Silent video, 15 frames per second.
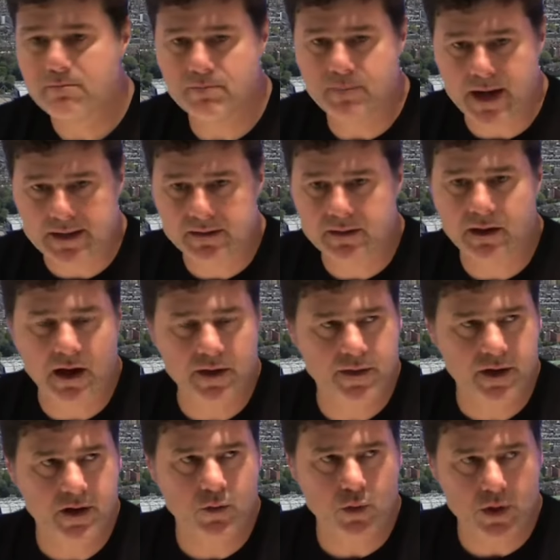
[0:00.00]
But I
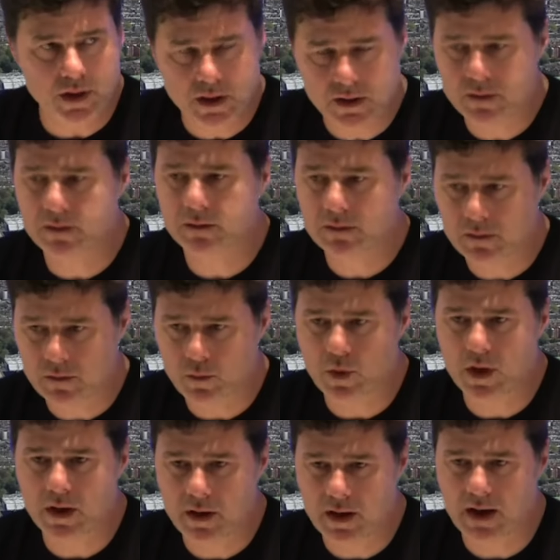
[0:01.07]
think
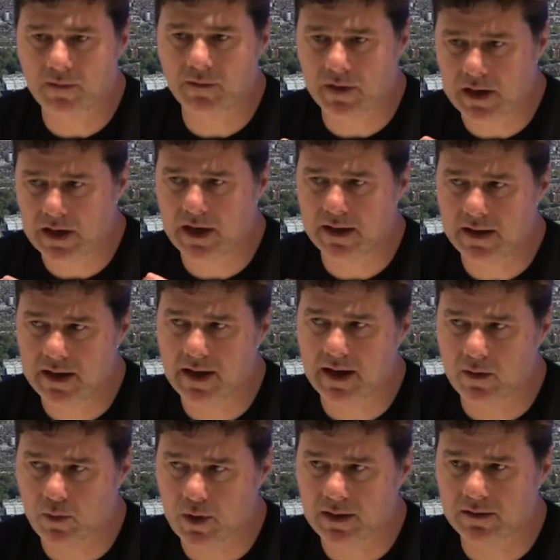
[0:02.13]
we have clear
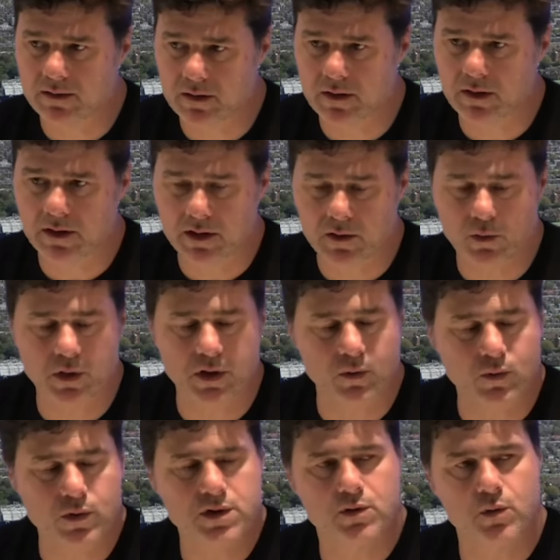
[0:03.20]
idea what
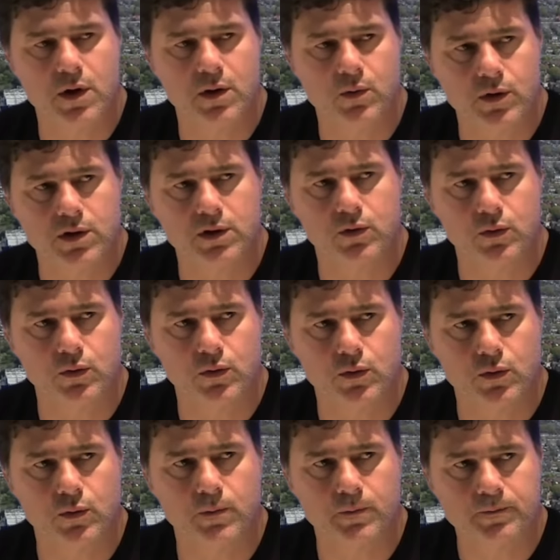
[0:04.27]
in which way we need
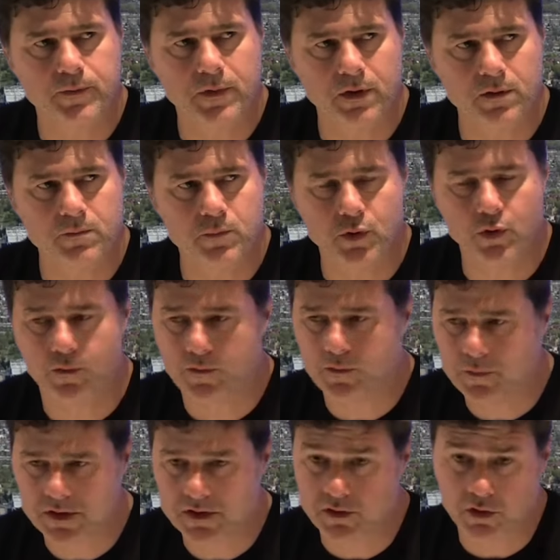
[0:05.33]
to improve.
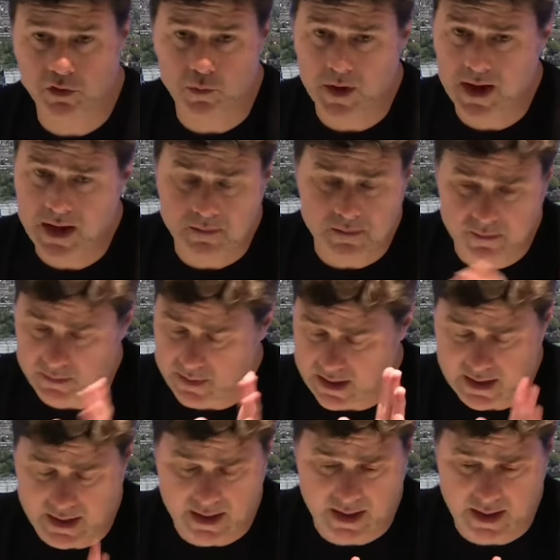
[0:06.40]
It's not to blame.
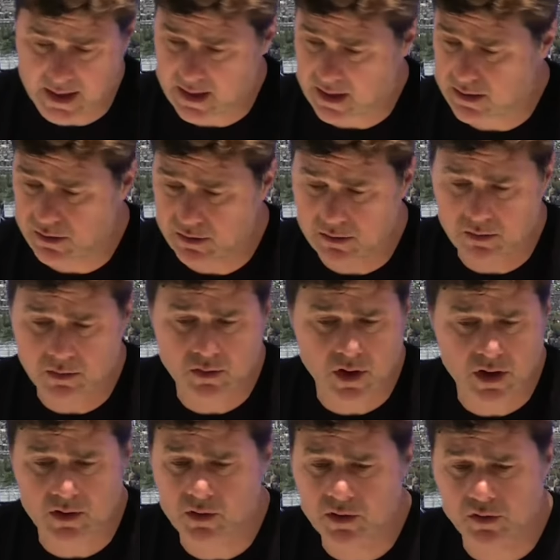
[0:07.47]
Again,
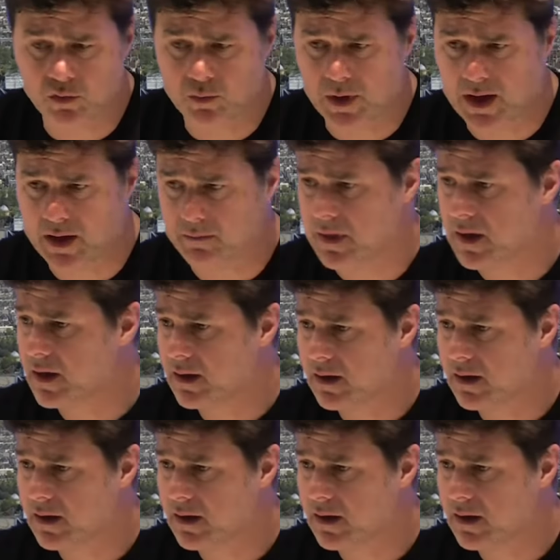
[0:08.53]
I'm going to blame.